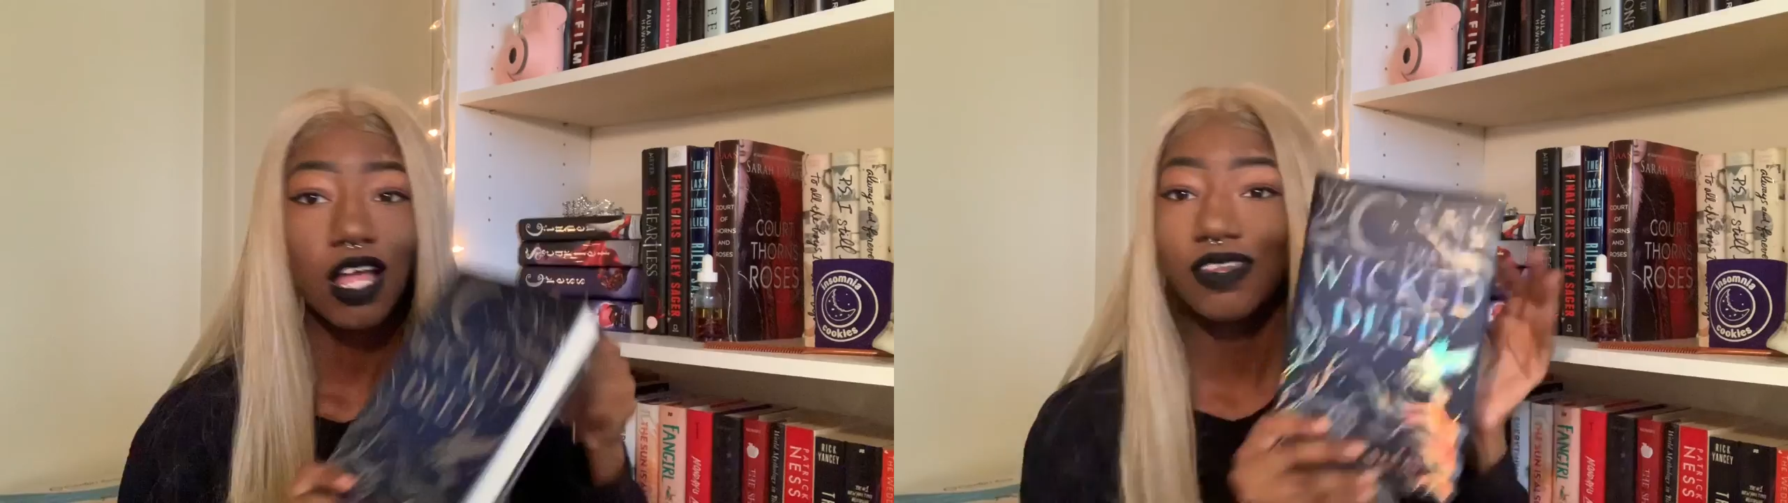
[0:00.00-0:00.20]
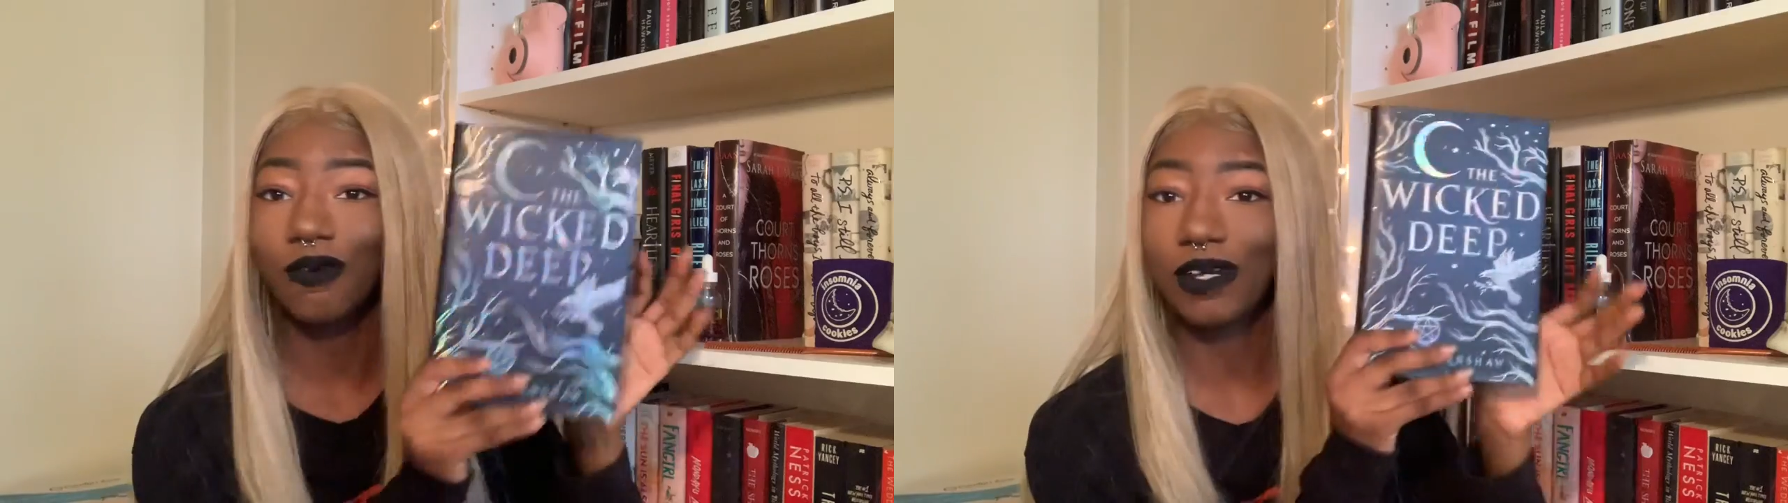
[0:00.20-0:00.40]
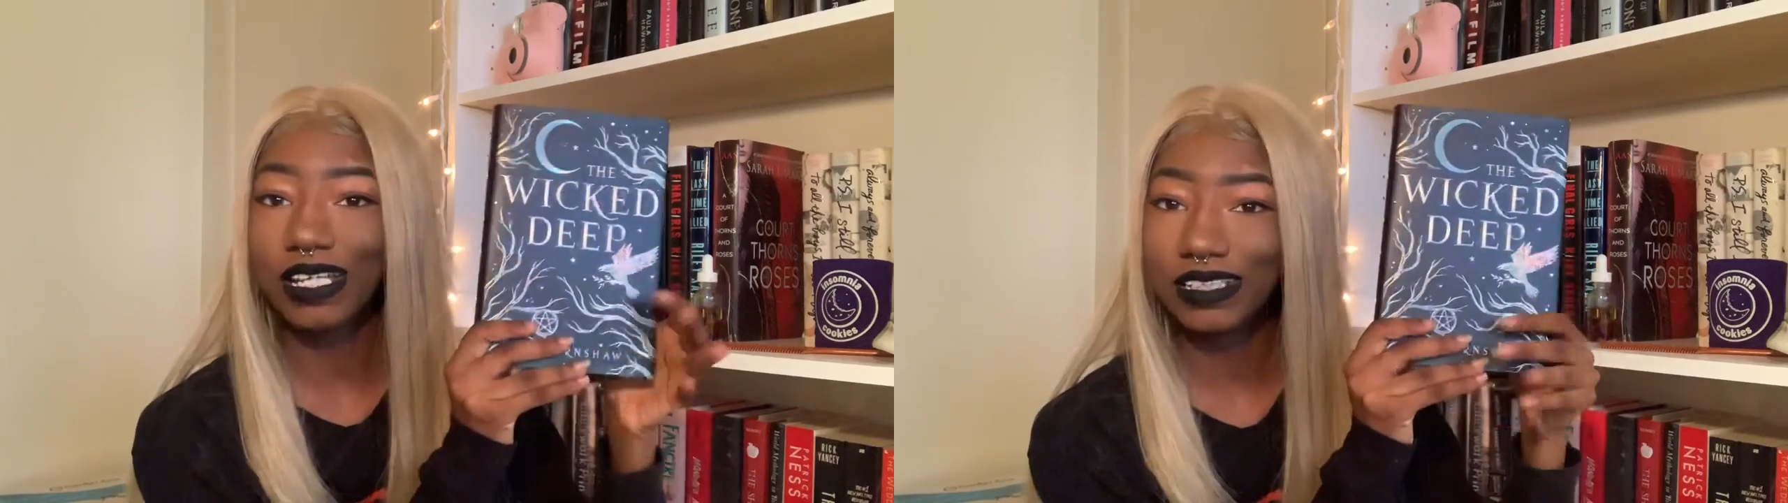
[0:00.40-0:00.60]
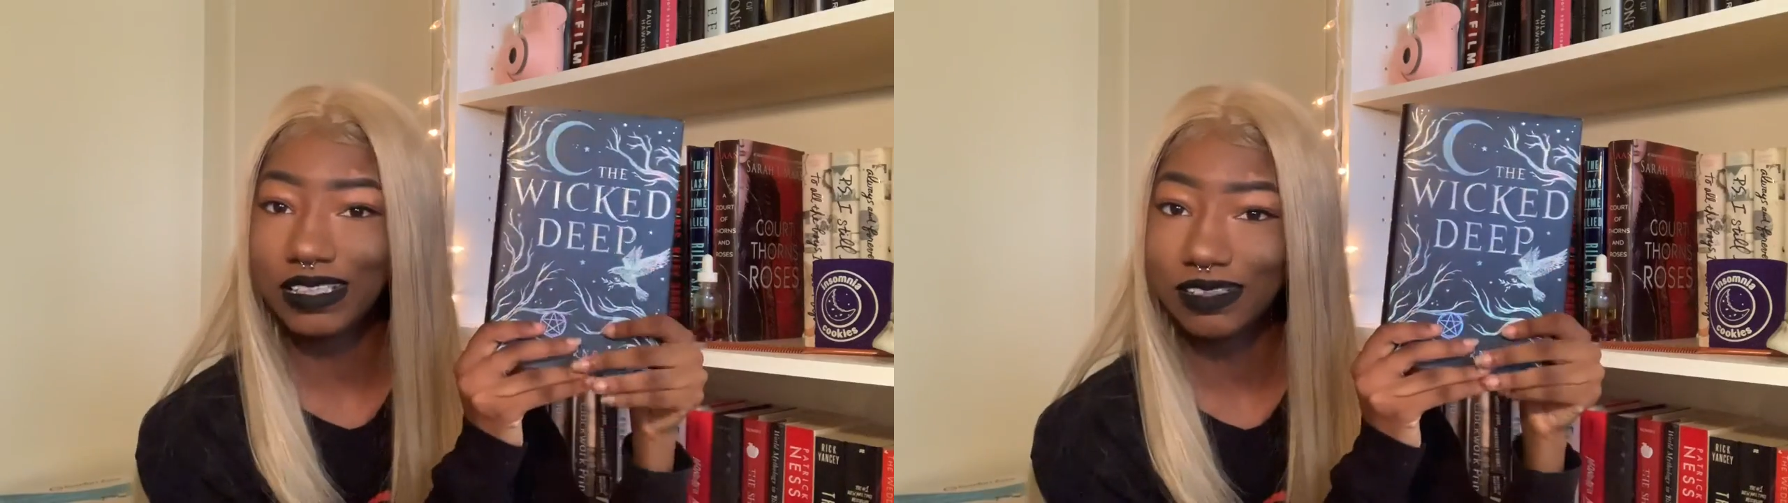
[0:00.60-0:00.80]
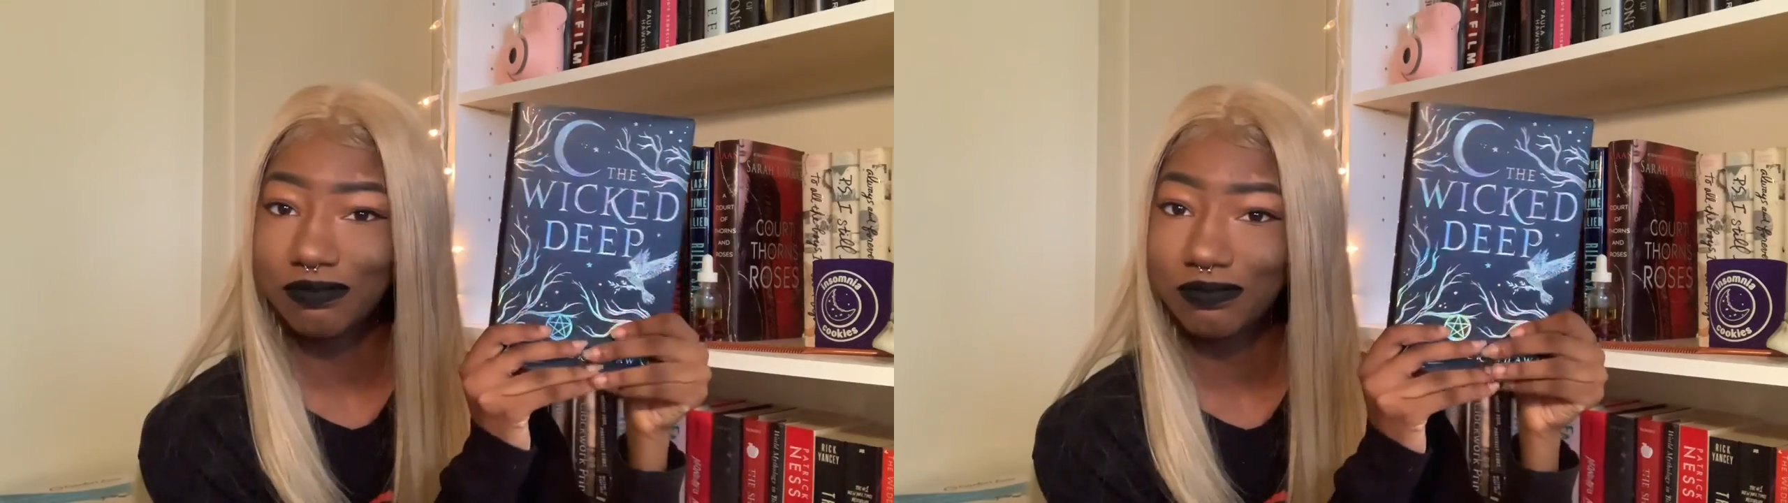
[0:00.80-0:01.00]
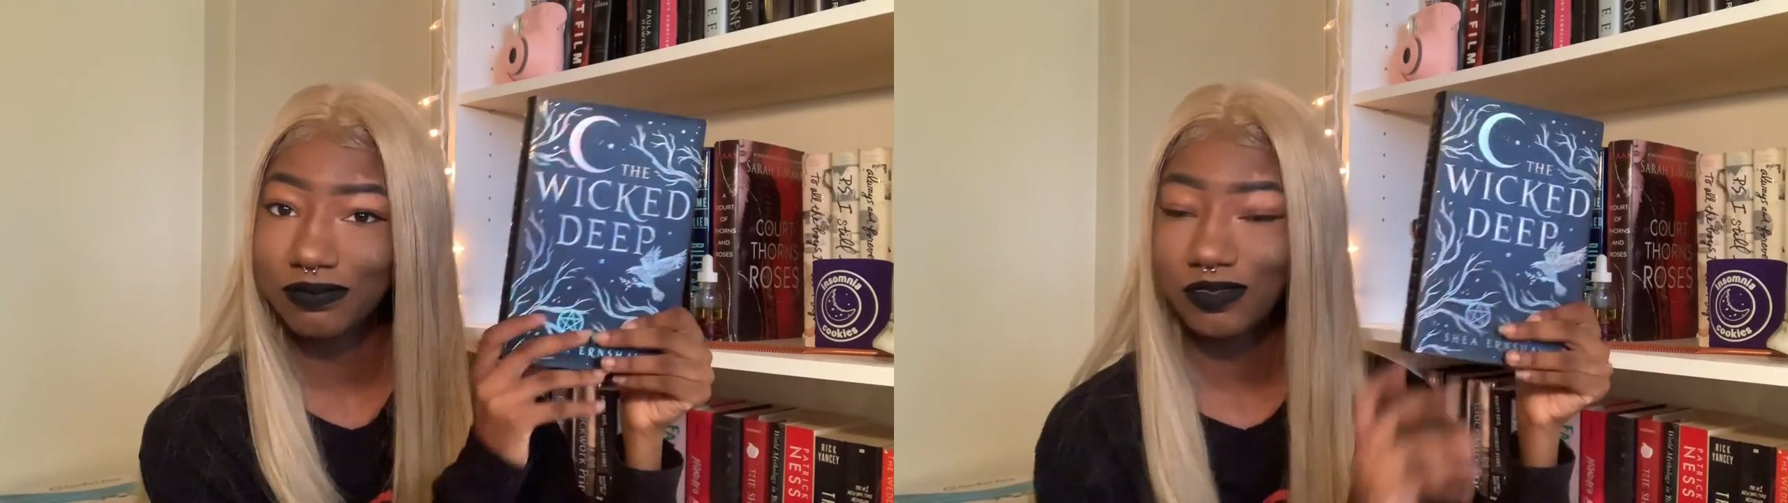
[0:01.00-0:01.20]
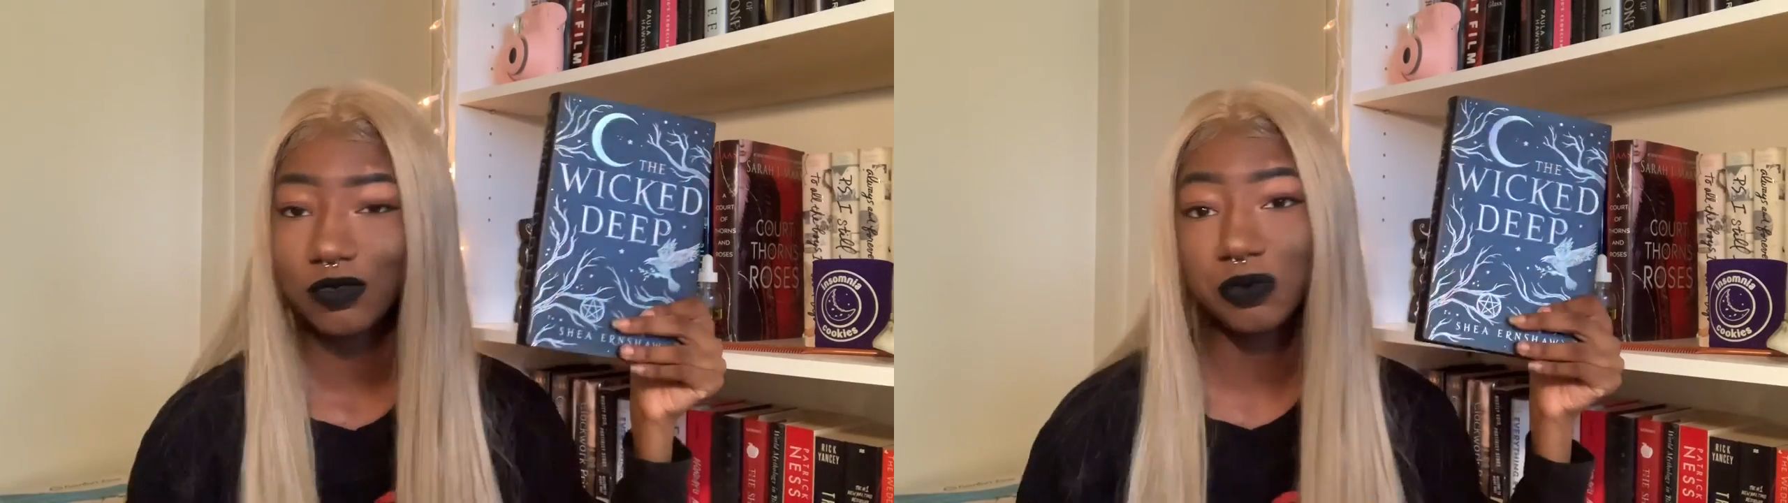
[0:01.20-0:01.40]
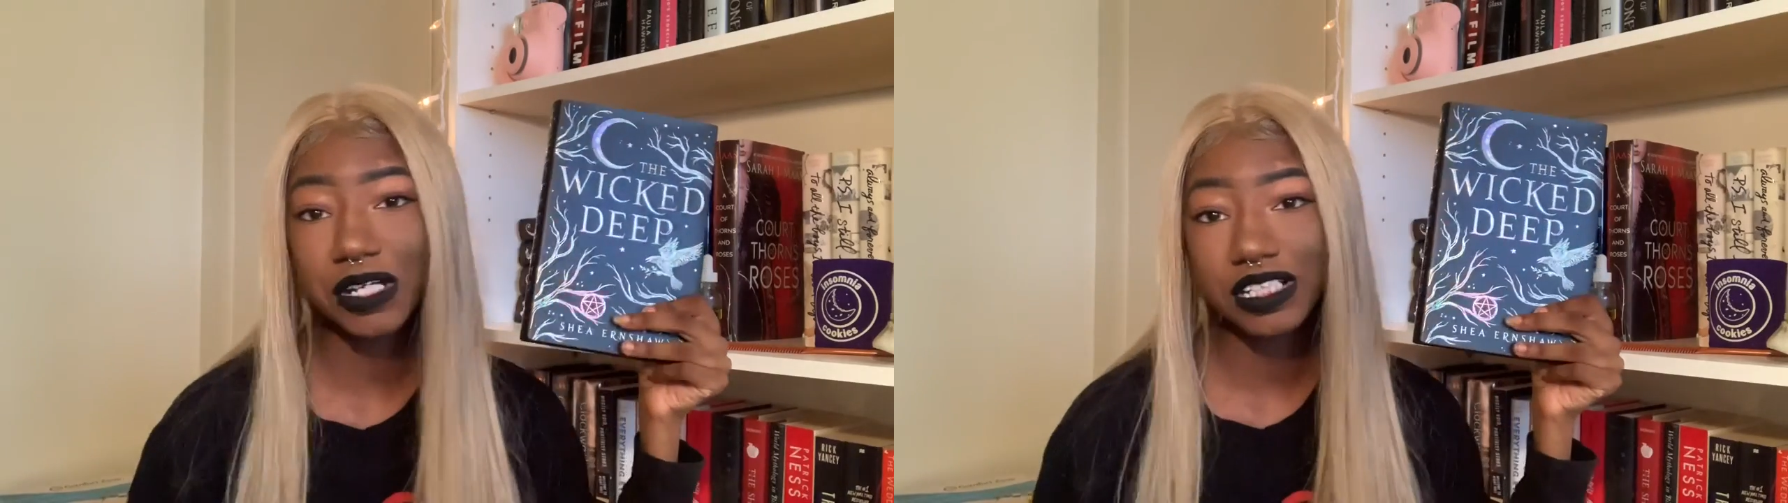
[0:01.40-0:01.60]
The Wicked Deep,
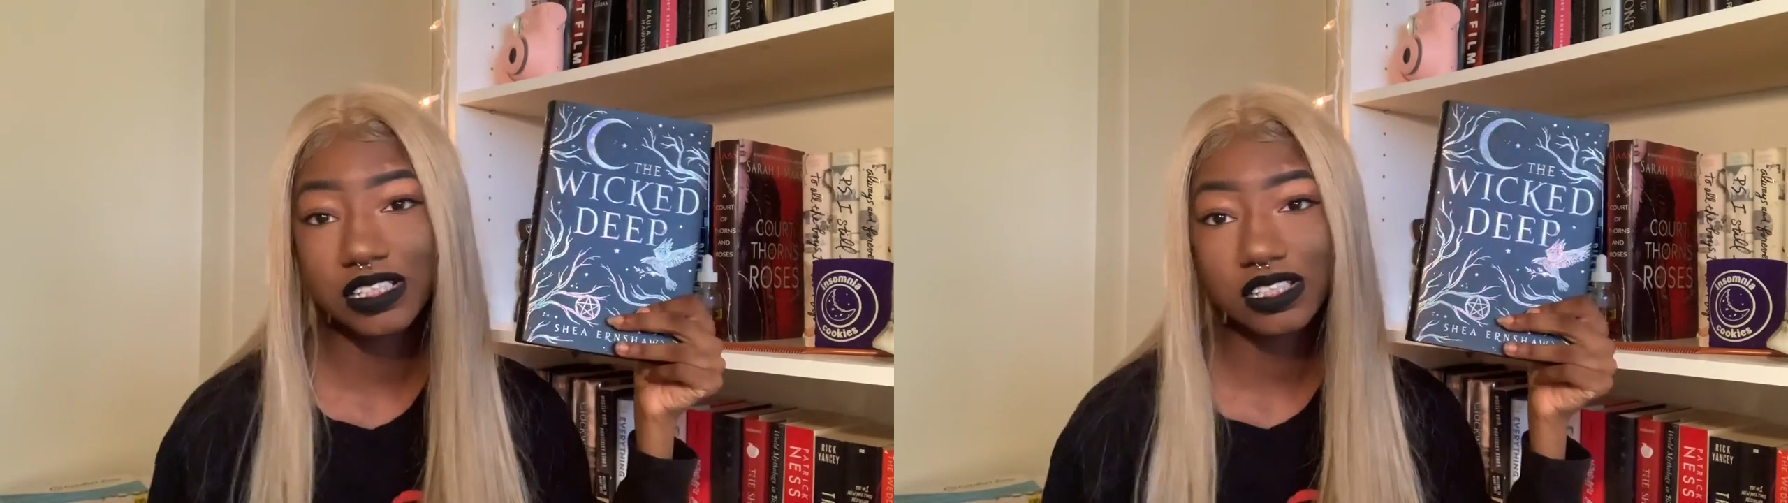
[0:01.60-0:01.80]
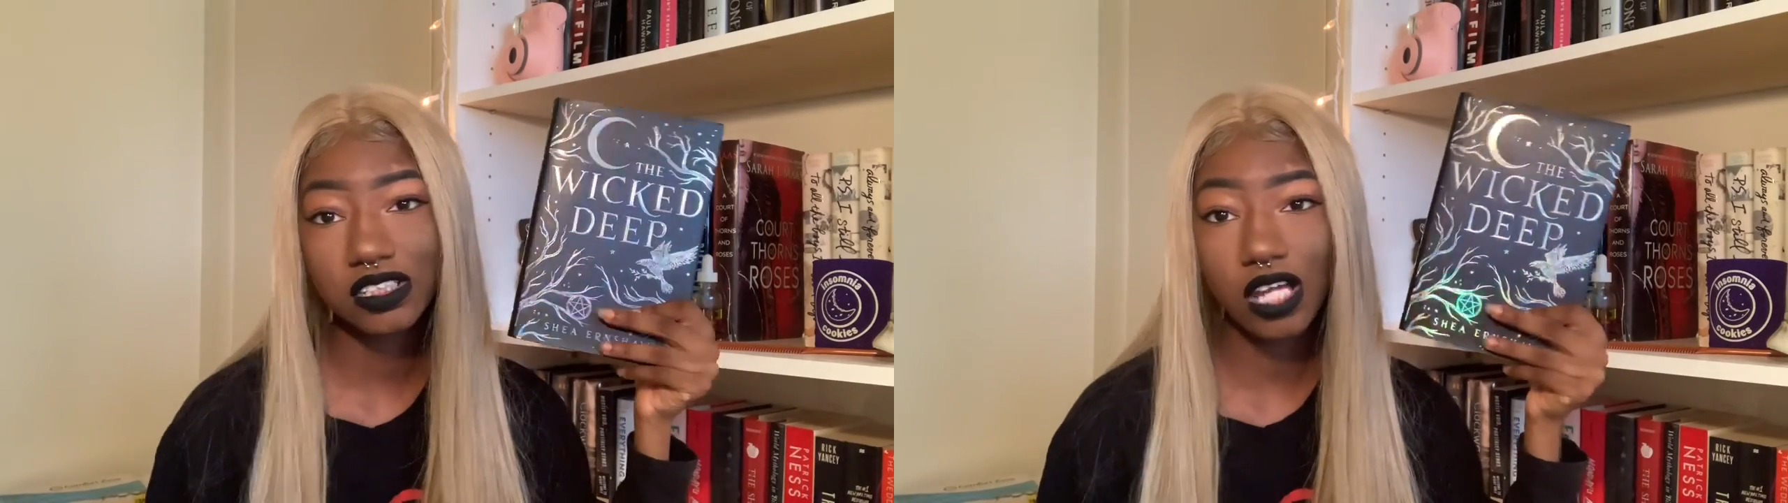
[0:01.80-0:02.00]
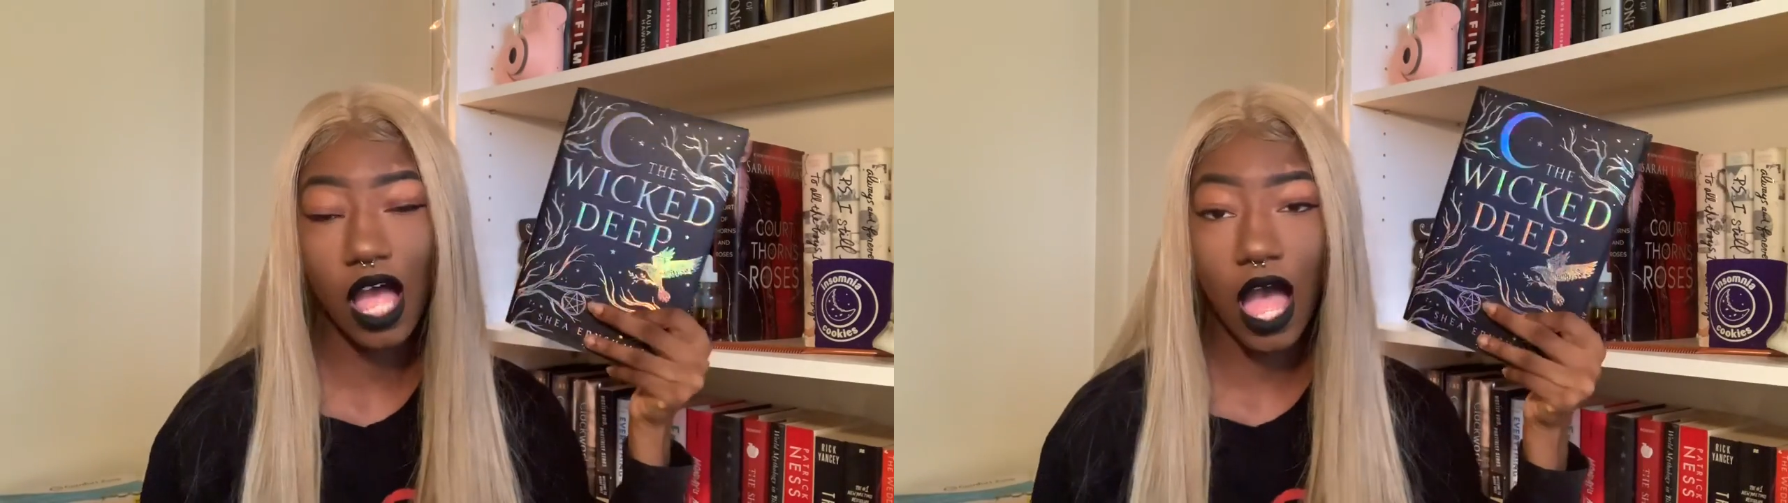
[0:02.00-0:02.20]
which